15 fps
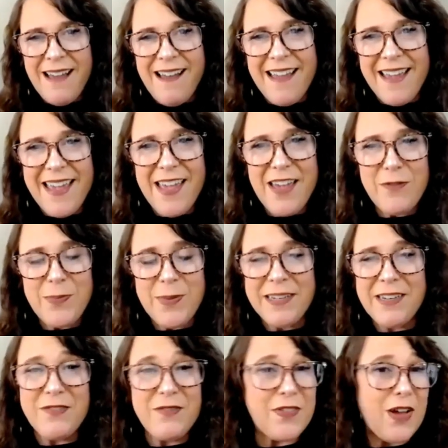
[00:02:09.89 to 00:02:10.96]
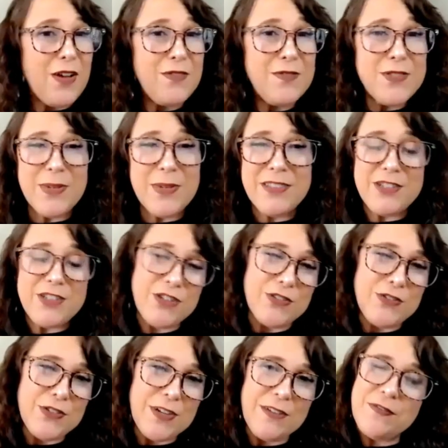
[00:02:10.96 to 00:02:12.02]
I have been involved with
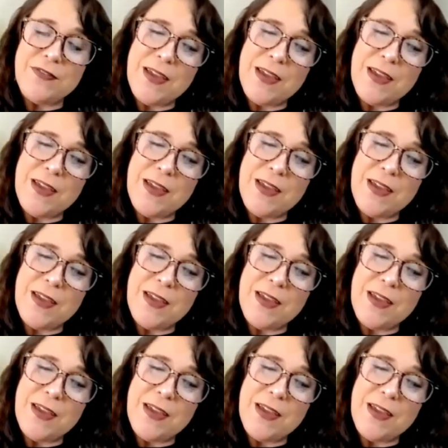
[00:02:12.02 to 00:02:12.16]
children and